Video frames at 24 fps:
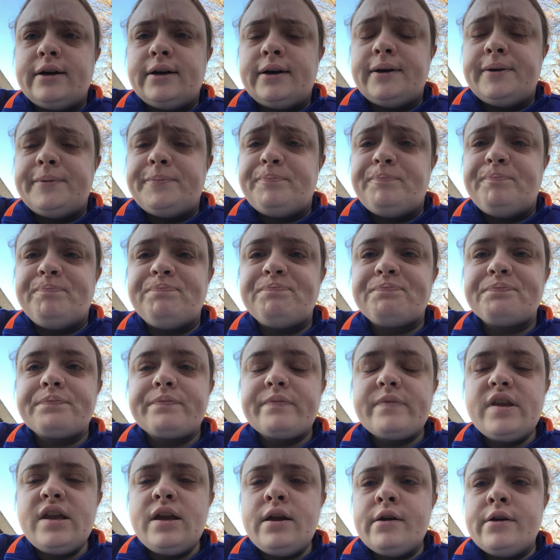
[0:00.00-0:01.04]
Um,
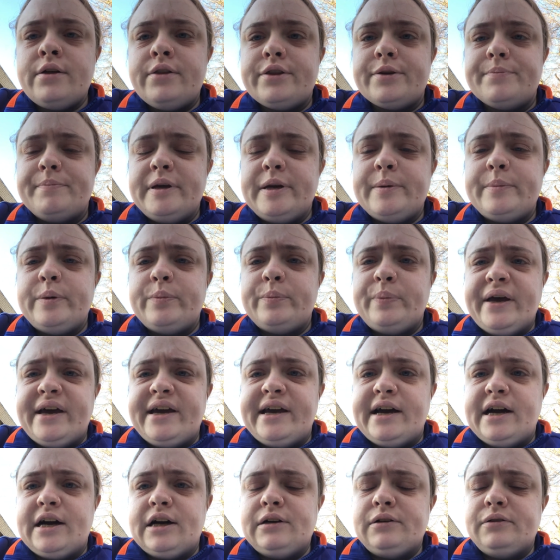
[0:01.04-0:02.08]
the minimum
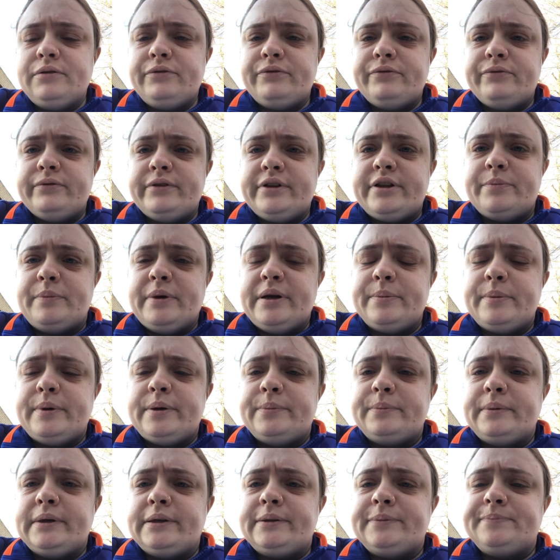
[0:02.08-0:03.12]
payout, the
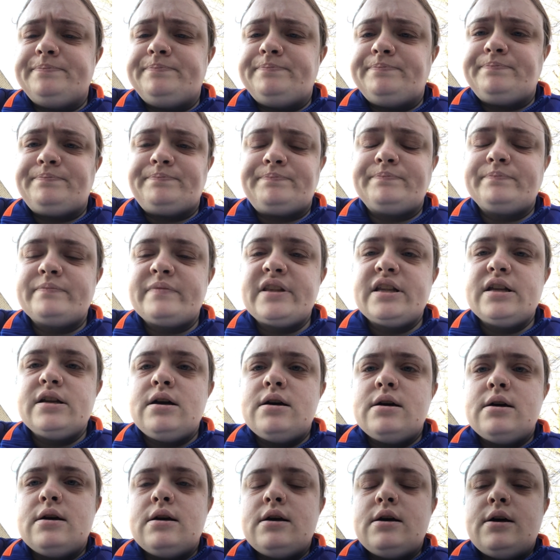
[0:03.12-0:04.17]
minimum um,
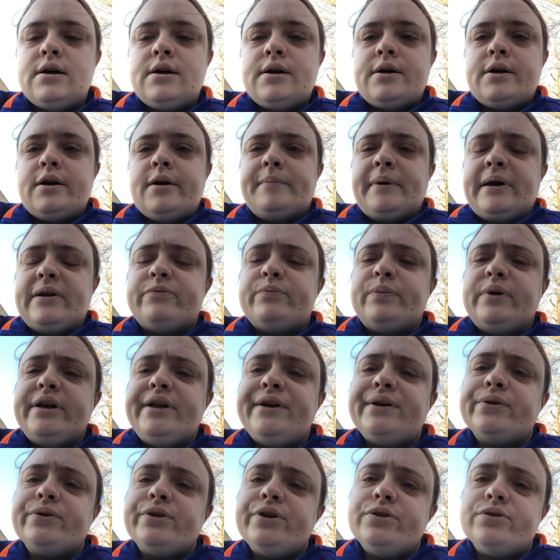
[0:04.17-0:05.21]
amount of money
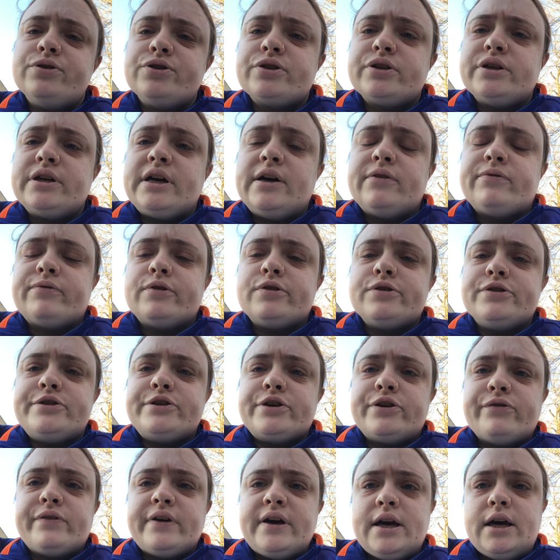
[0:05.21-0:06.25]
you'll usually get for a
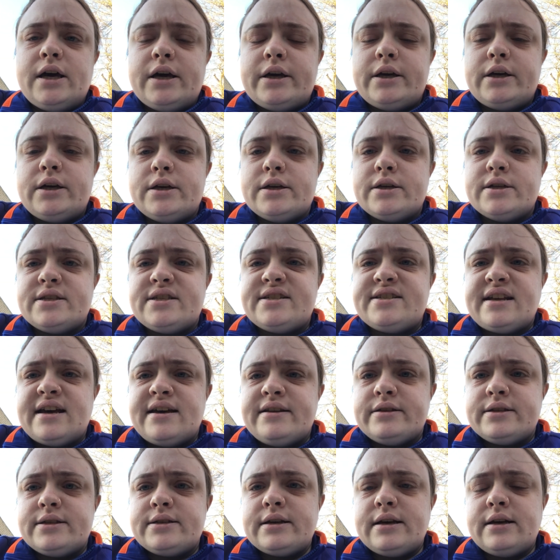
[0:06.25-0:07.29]
survey is
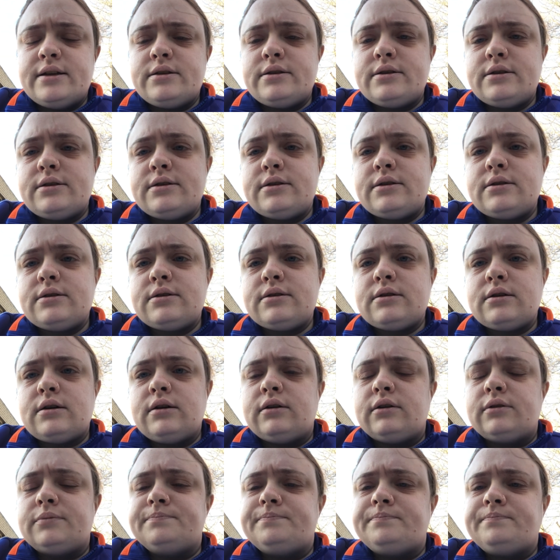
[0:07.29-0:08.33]
ten cents,
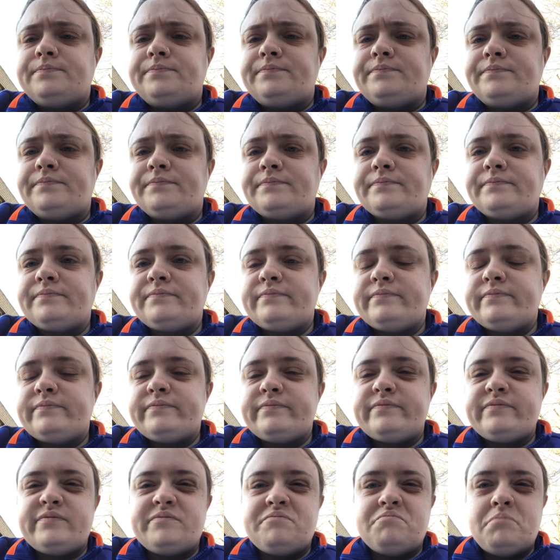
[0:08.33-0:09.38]
um,
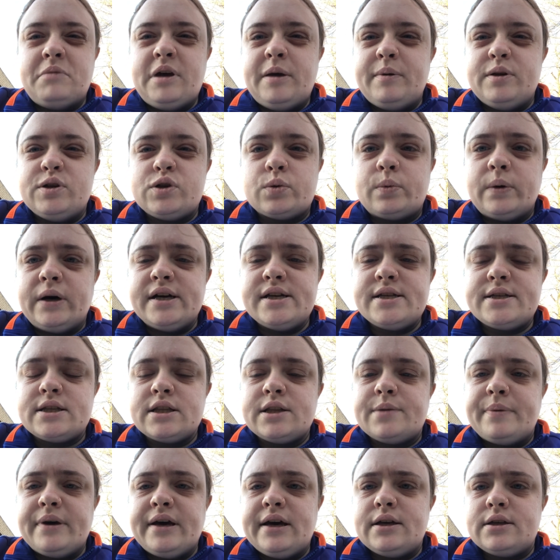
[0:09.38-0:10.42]
maybe twice in
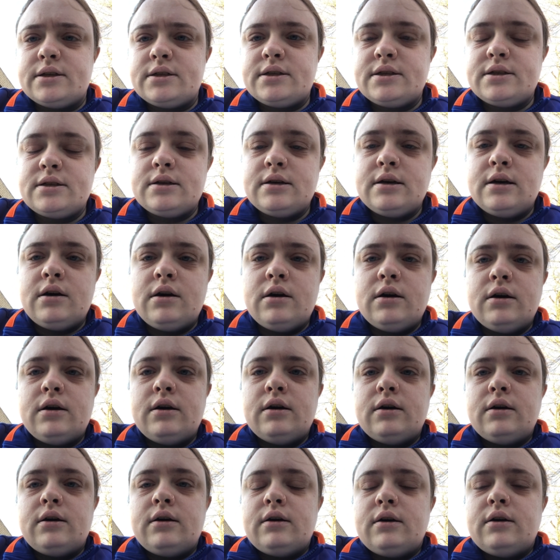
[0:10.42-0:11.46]
the past
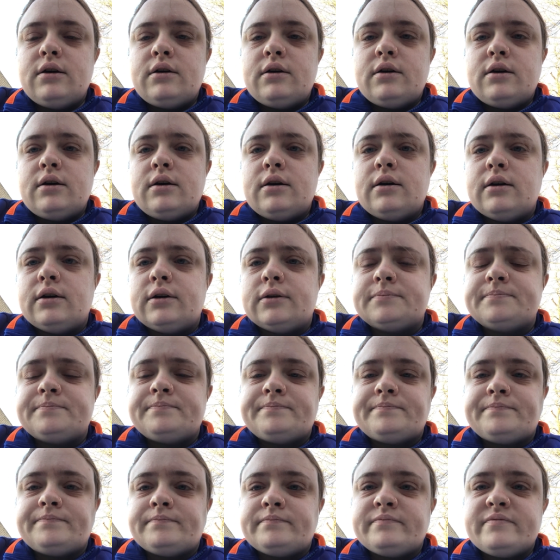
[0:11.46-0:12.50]

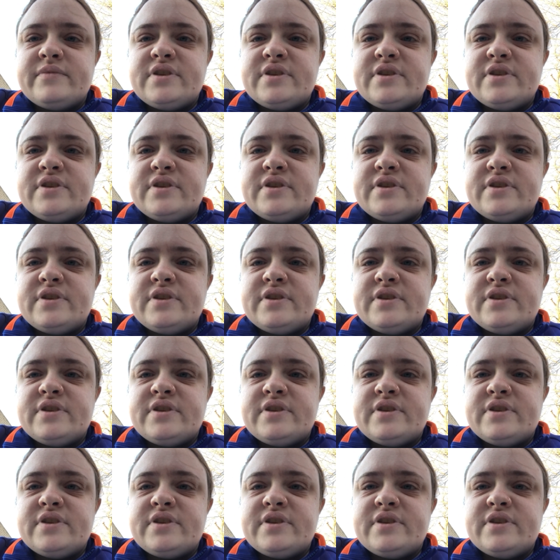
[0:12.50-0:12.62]
um,